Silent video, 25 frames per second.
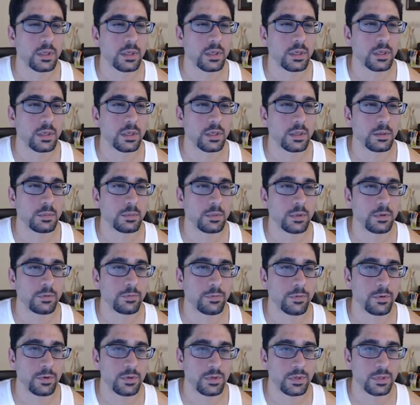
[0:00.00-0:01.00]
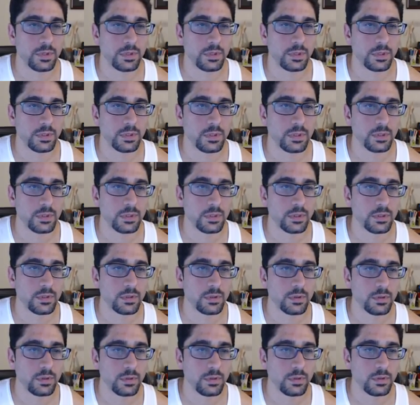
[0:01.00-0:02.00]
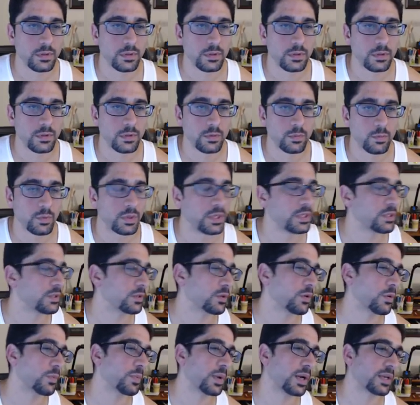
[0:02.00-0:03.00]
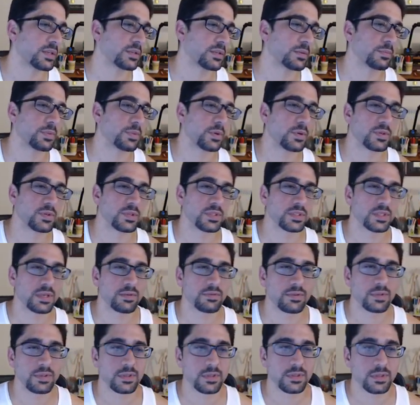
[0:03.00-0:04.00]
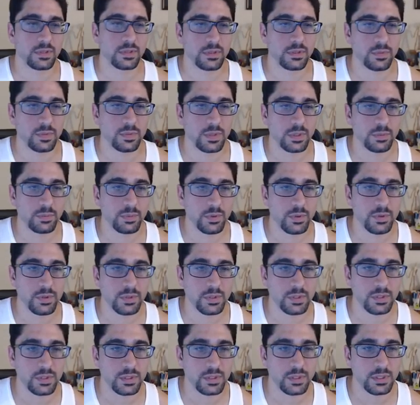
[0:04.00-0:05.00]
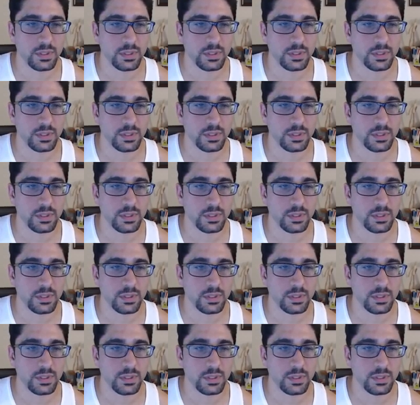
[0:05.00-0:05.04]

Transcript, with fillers: Uh, unfortunately, we need to go buy some potions after this because we need potions to